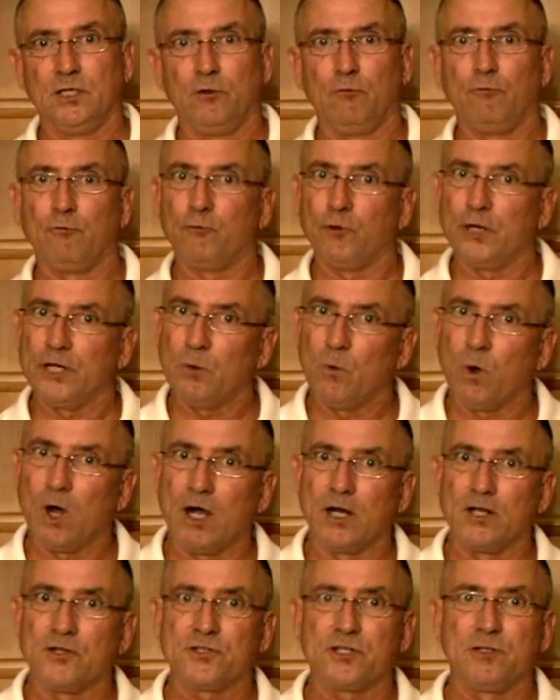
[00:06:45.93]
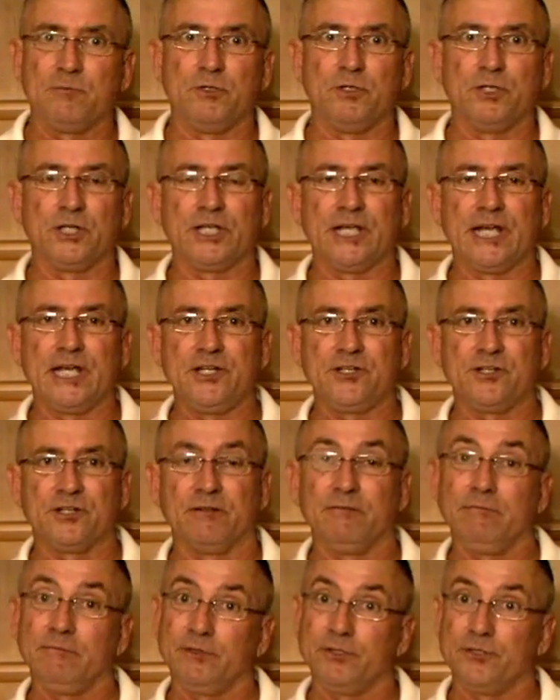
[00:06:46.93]
free wireless
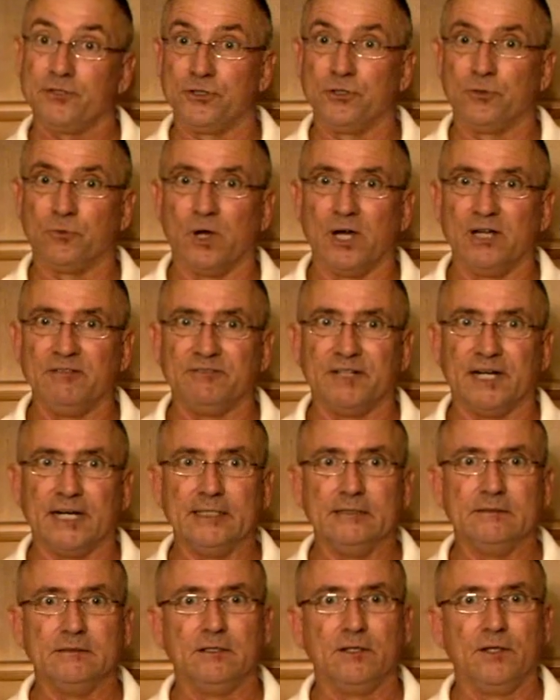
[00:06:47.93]
communication, it's your Wi-Fi.